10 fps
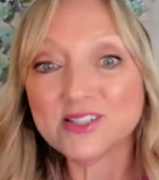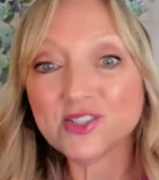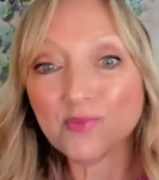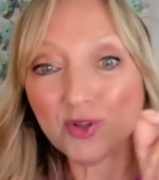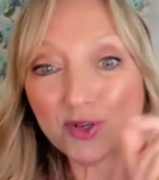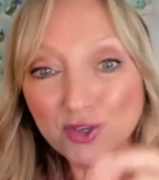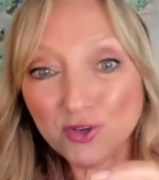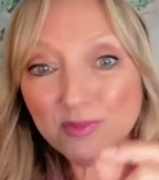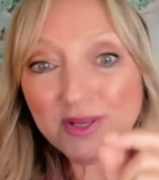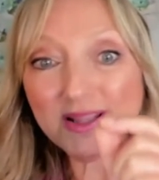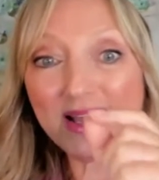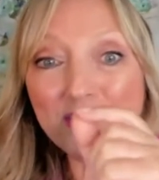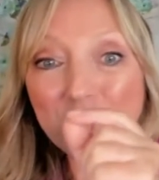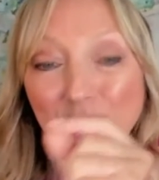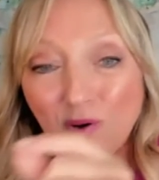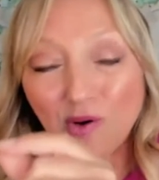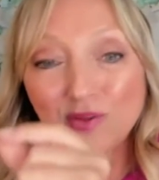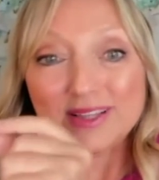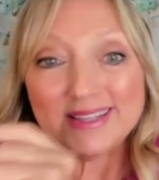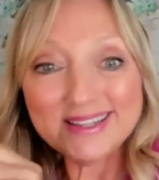will accumulate with all the
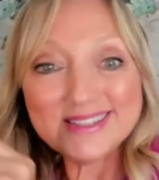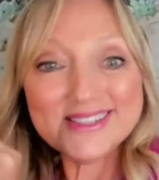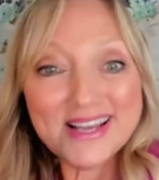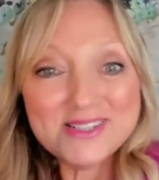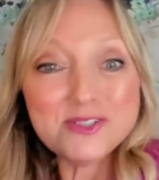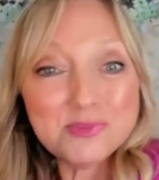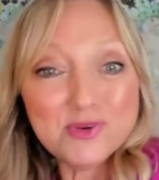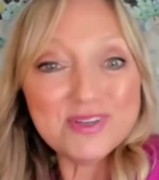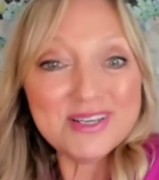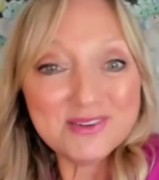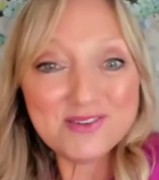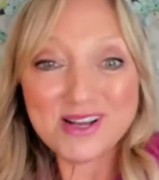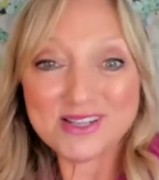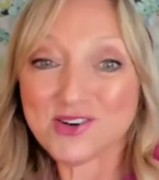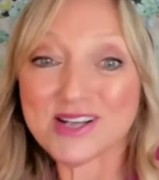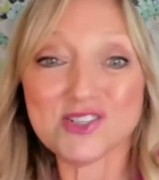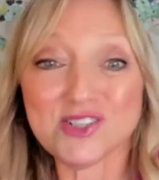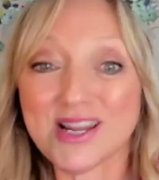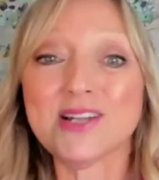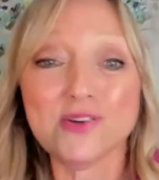little changes moving in the right direction,
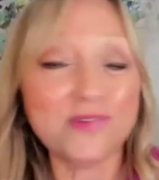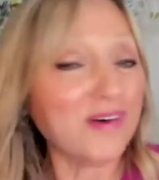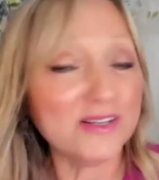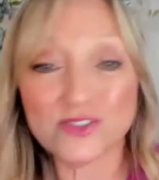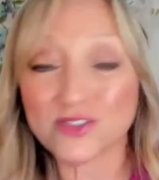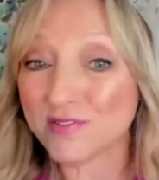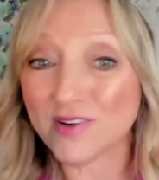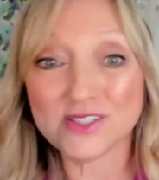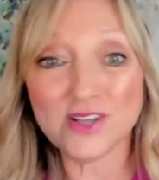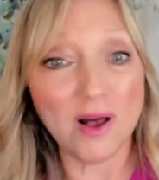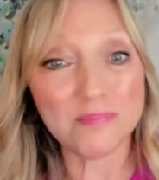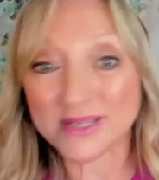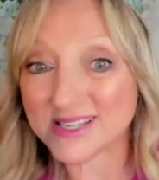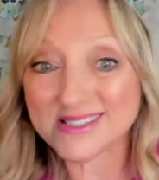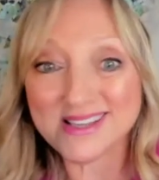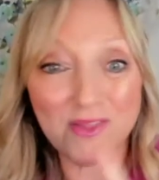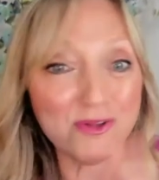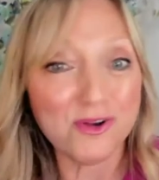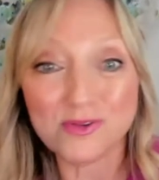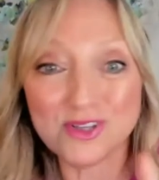and you'll find yourself on top because other
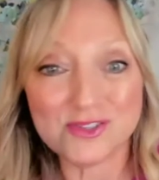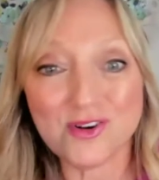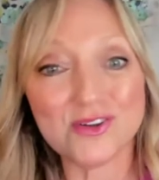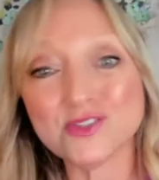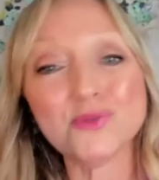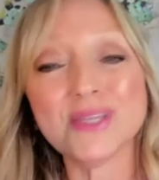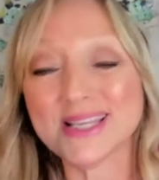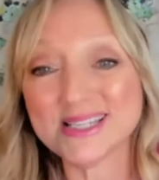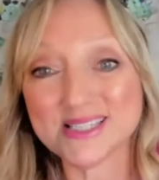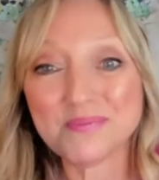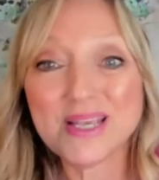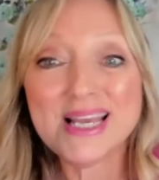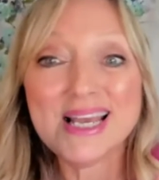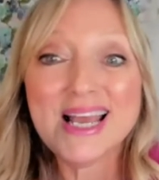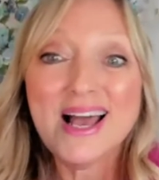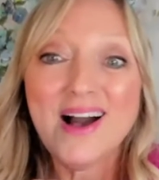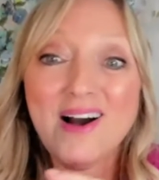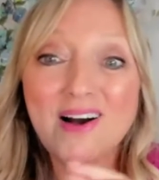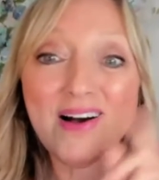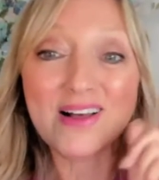hotels aren't doing this.
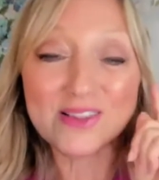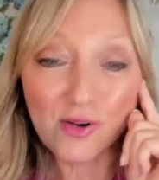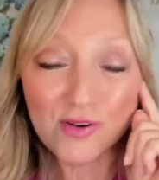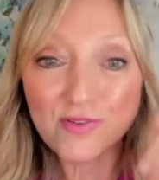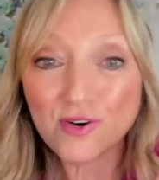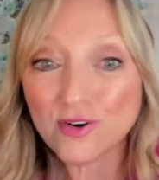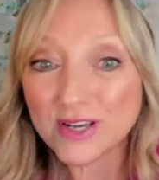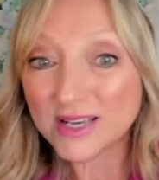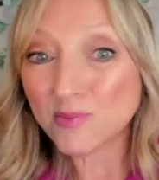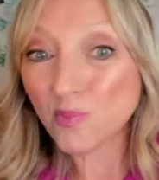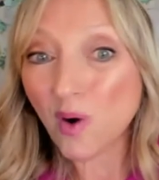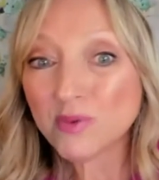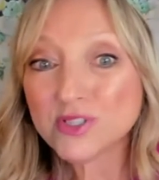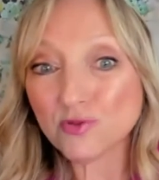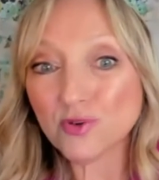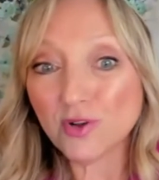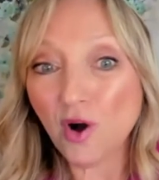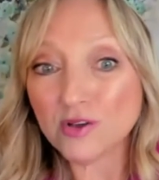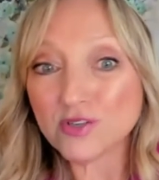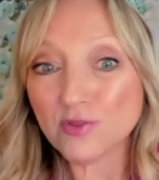Look for what was the real cause
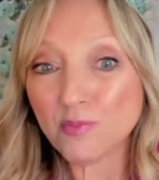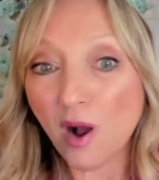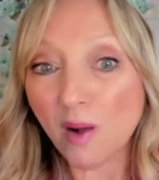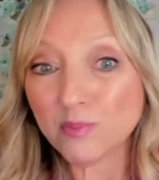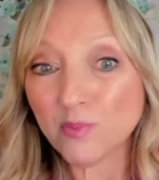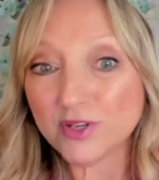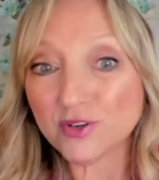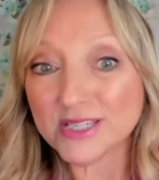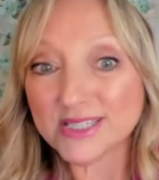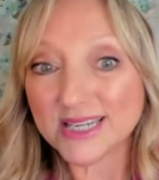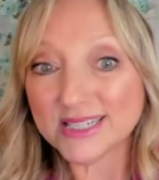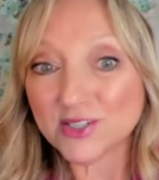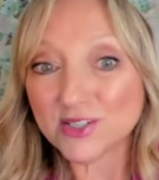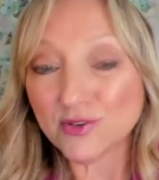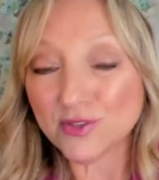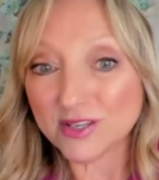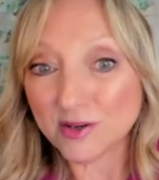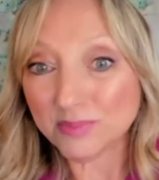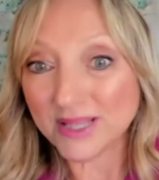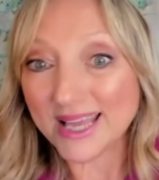of the problem when you're listening to the
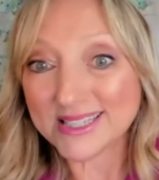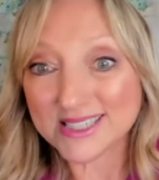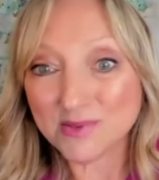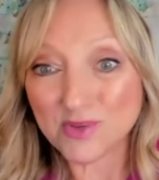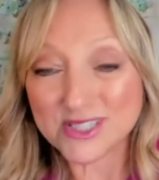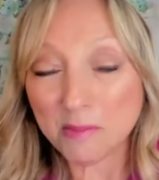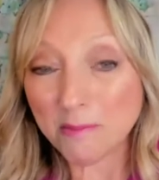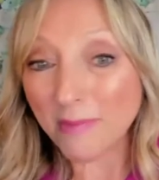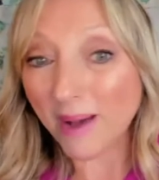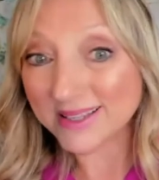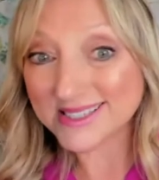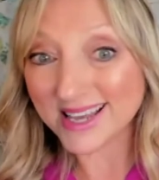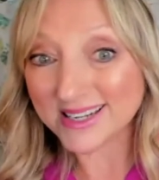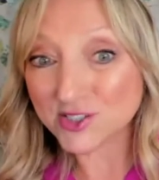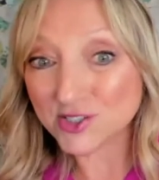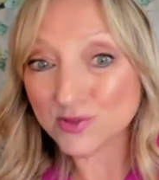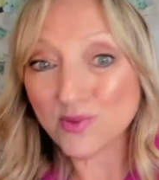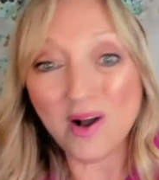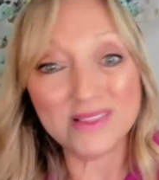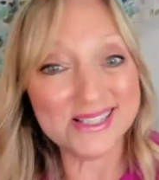complaint. Was it a mindset issue on
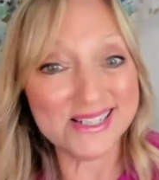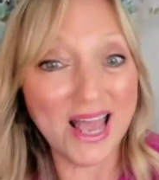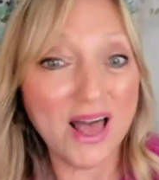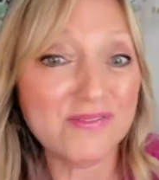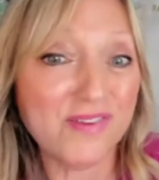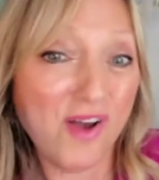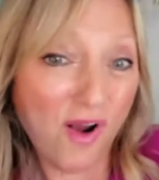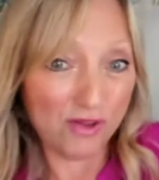the staff? Are they